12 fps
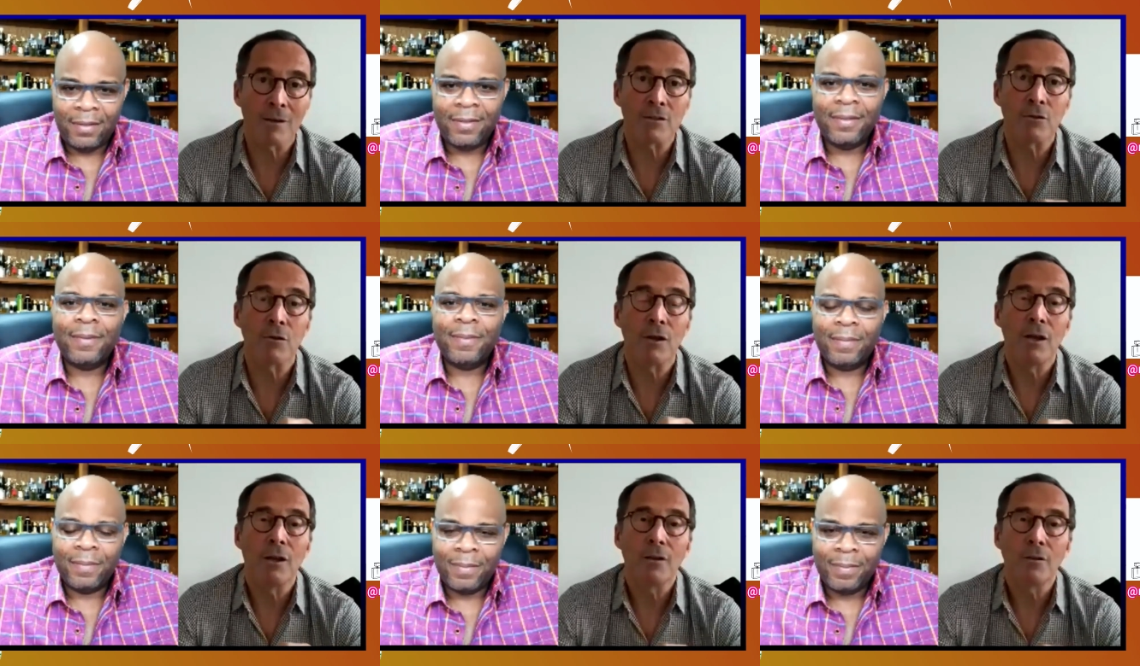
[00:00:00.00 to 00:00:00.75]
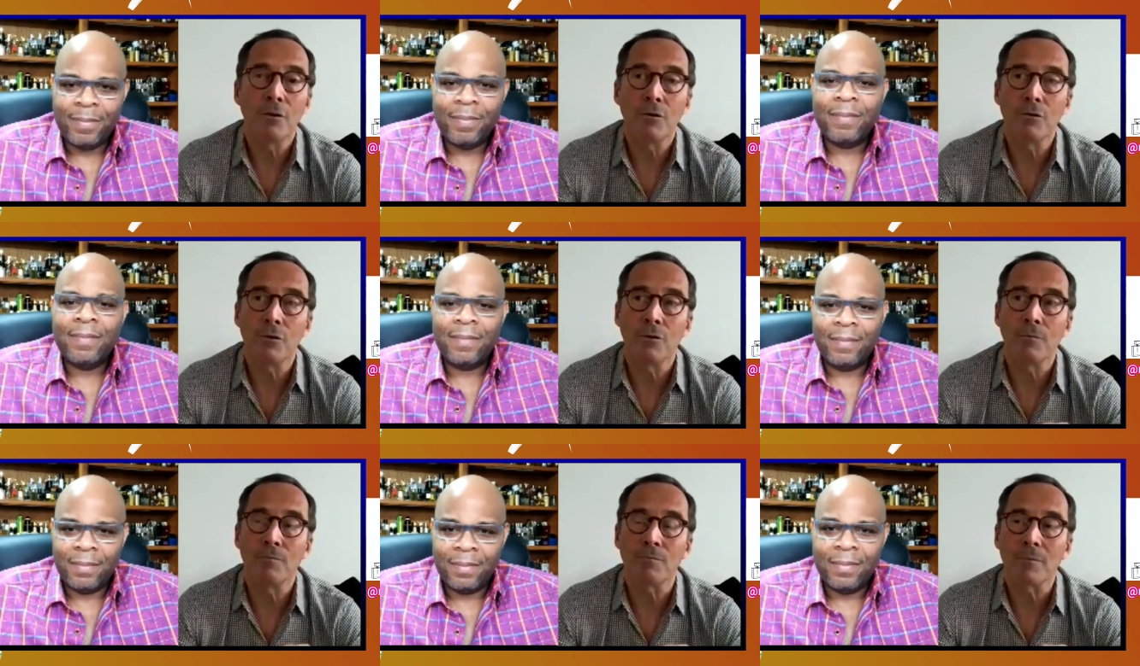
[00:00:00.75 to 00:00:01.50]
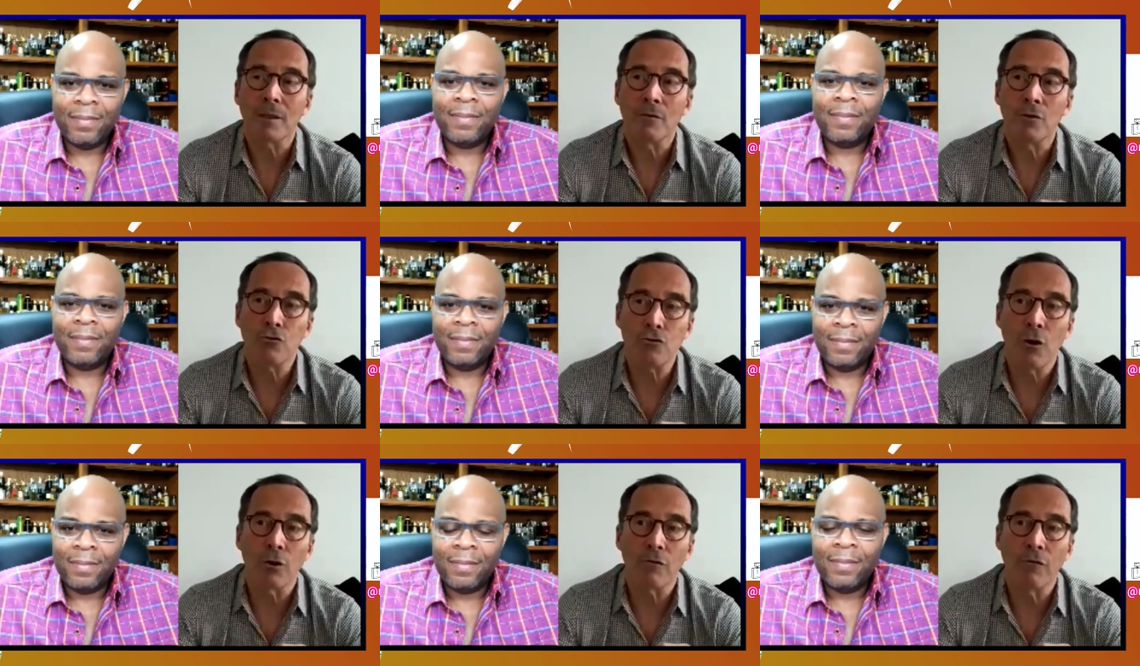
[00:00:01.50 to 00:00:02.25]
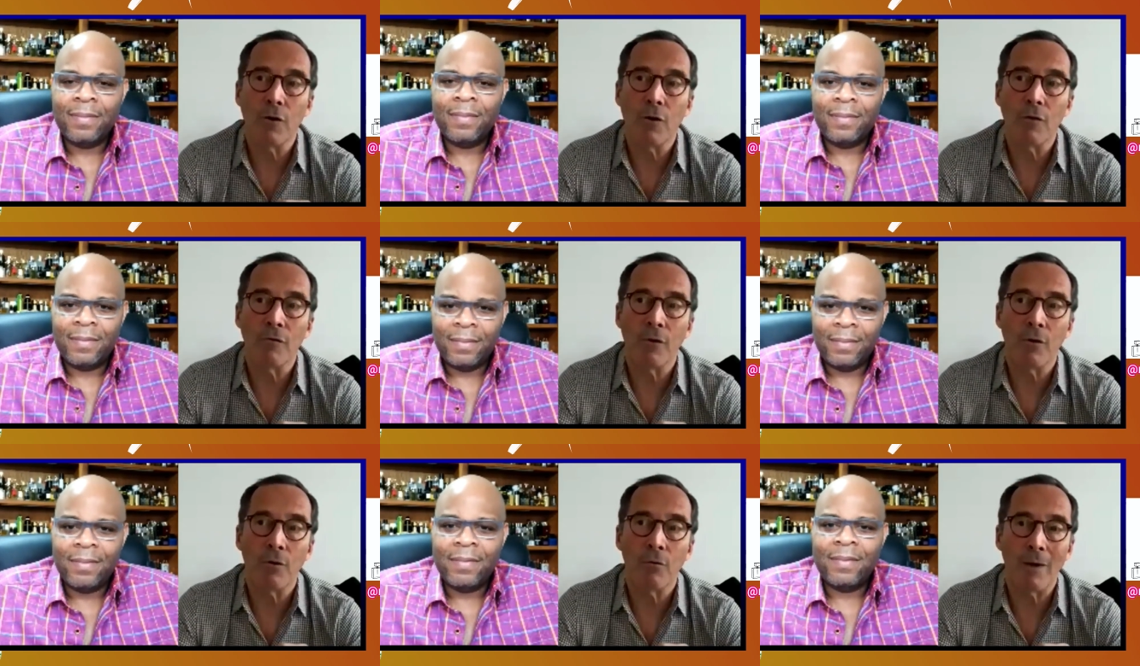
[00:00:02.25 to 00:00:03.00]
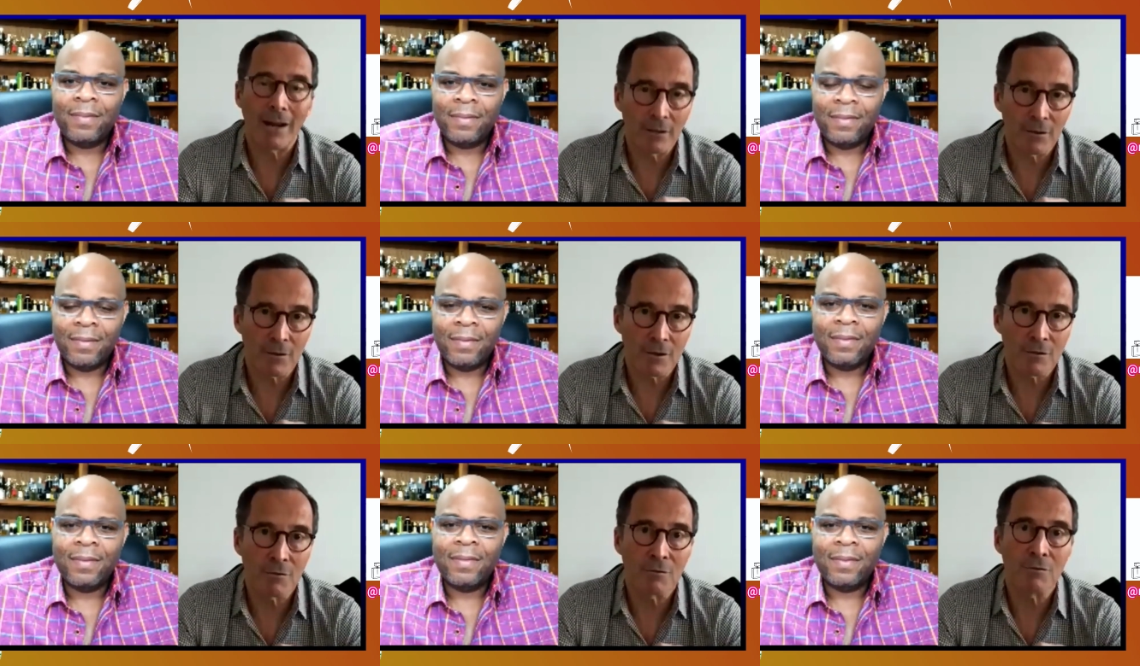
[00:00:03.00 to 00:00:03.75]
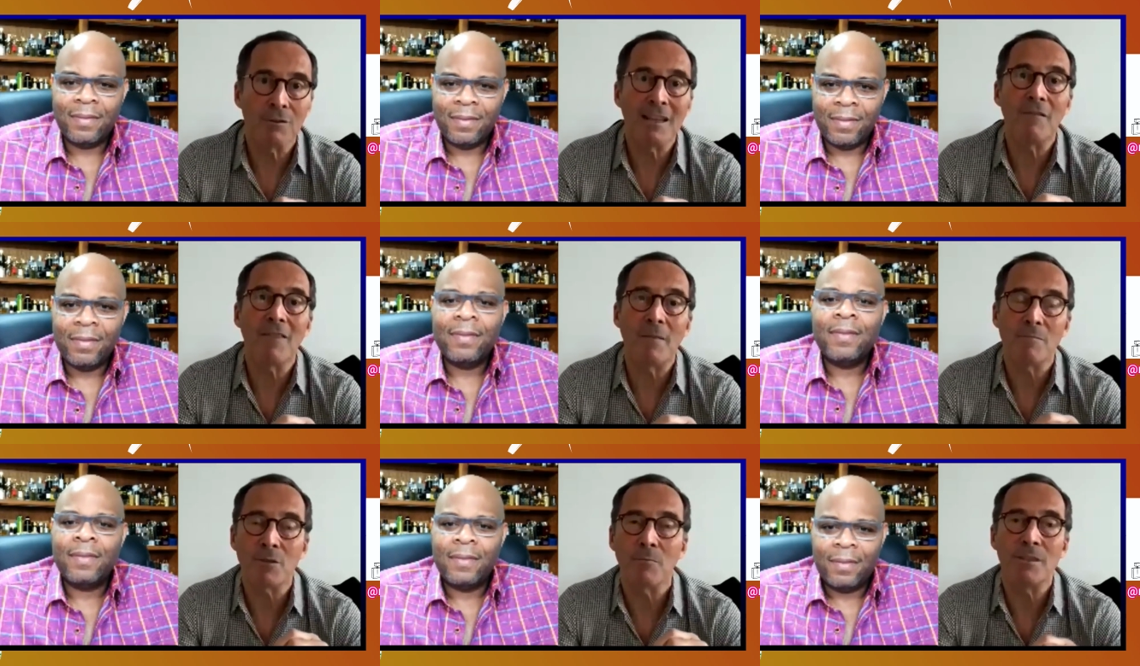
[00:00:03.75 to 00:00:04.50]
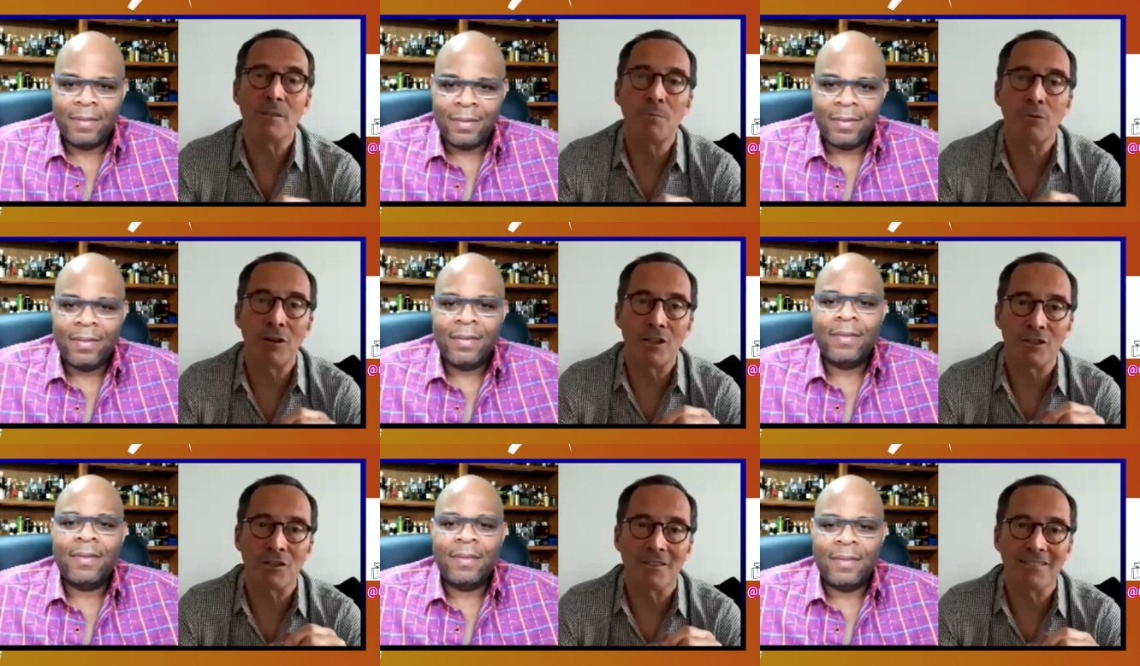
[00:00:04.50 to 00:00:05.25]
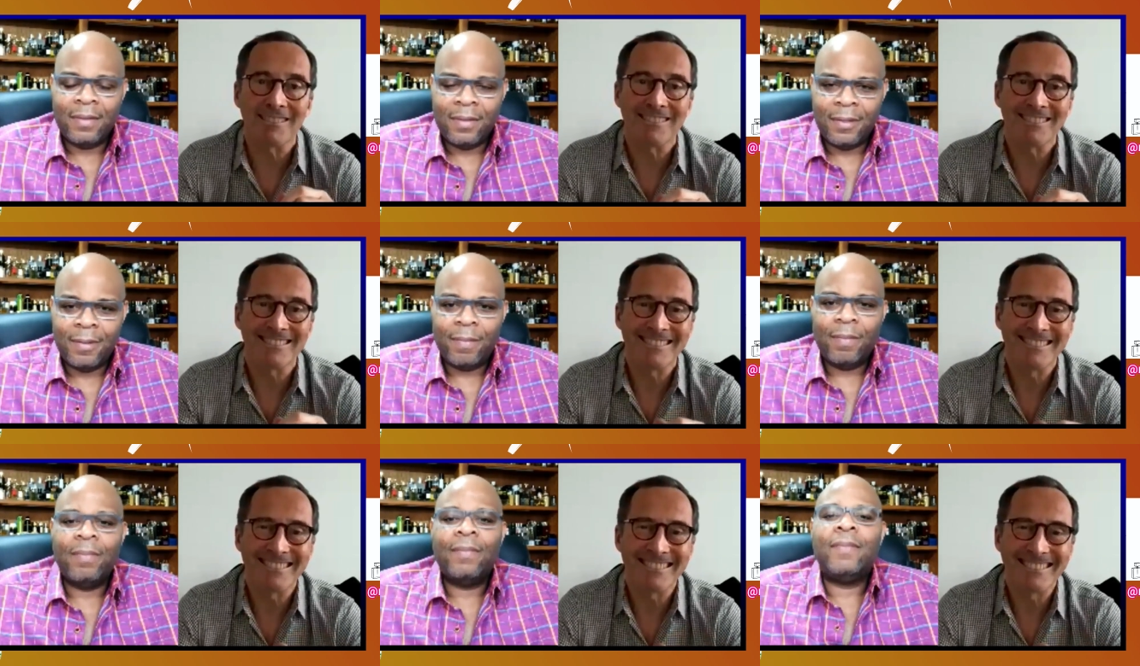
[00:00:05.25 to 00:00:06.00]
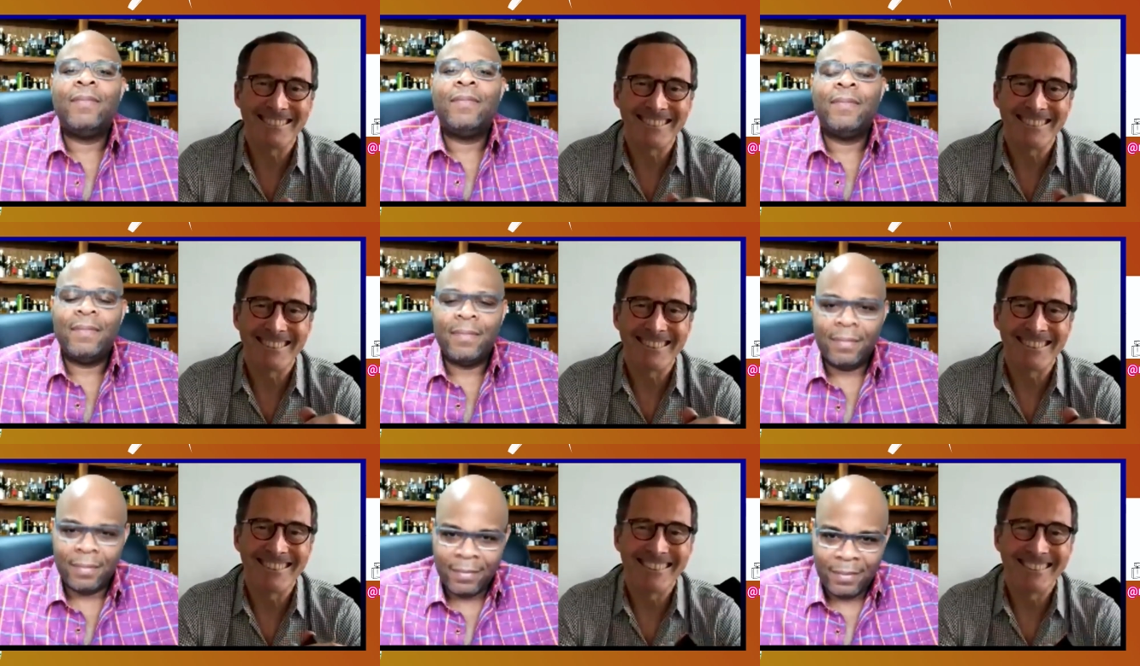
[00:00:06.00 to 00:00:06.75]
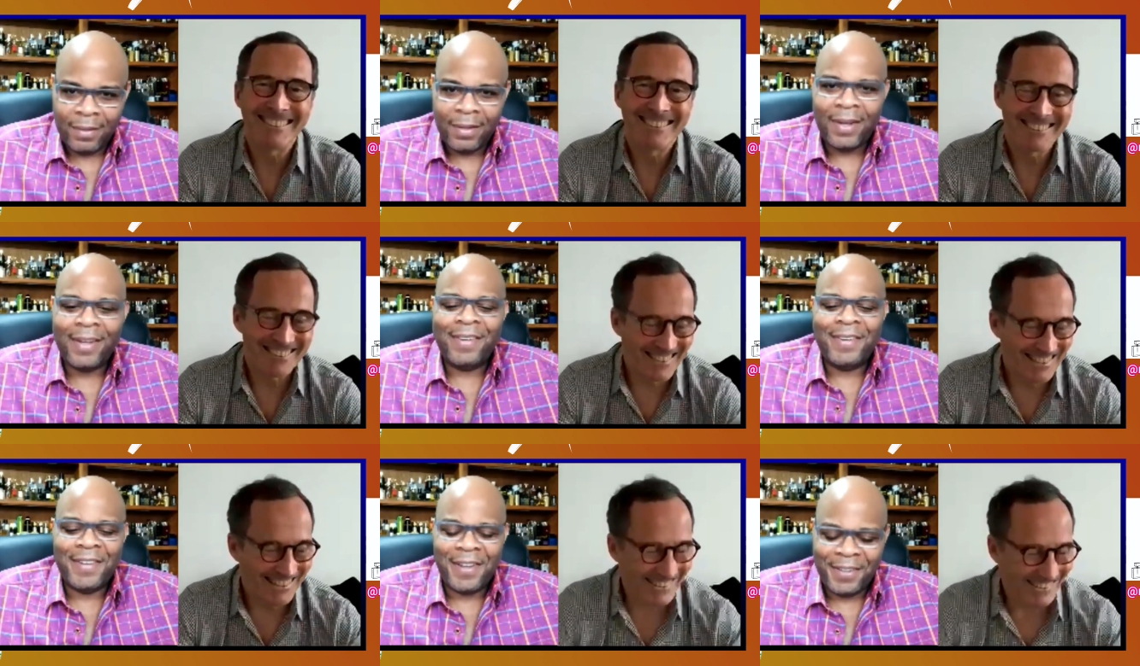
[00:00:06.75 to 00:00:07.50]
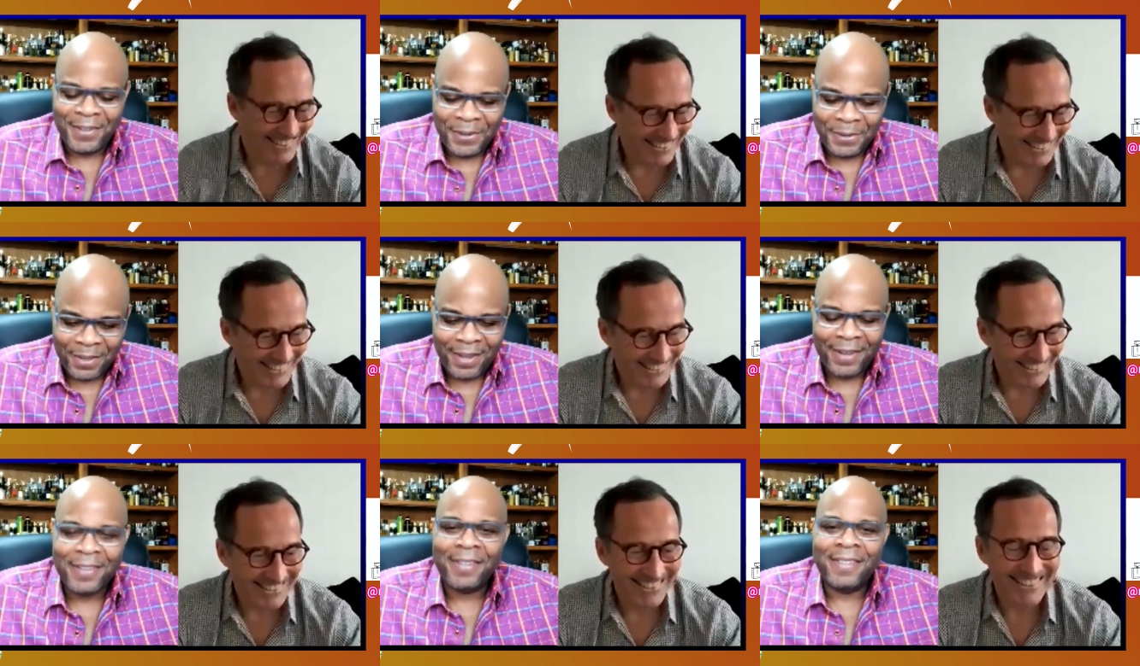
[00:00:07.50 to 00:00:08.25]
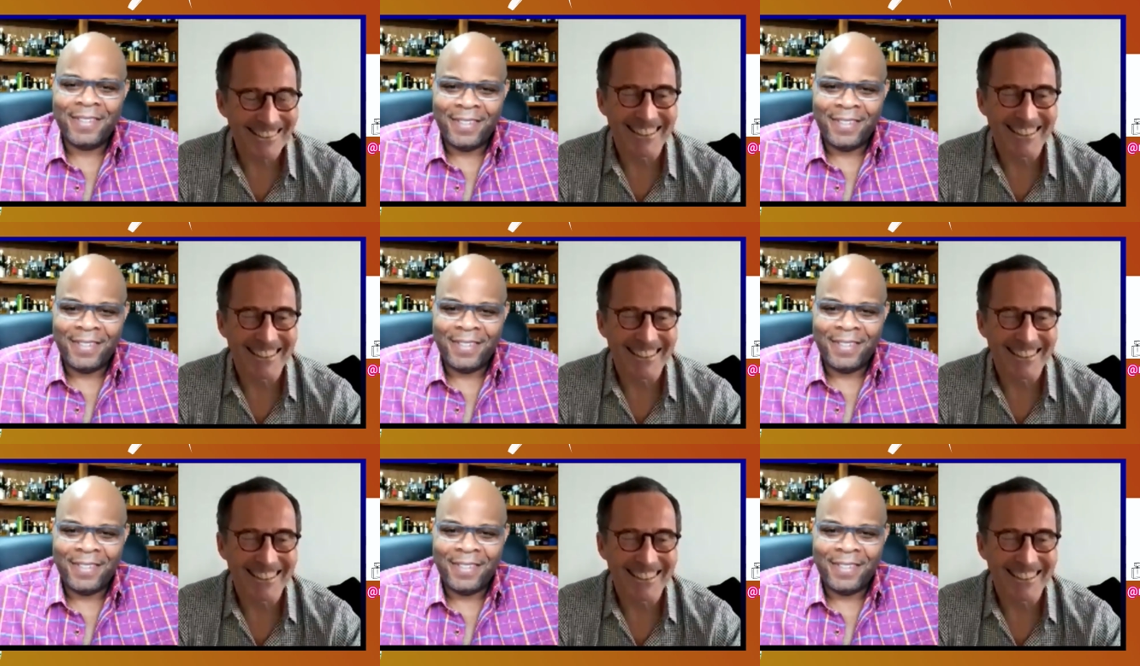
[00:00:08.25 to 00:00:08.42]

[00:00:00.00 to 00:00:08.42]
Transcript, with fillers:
Speaker 1: was the, the, the, the, drug for, for writers to, to give them some inspiration.
Speaker 2: Mm, I did not know that.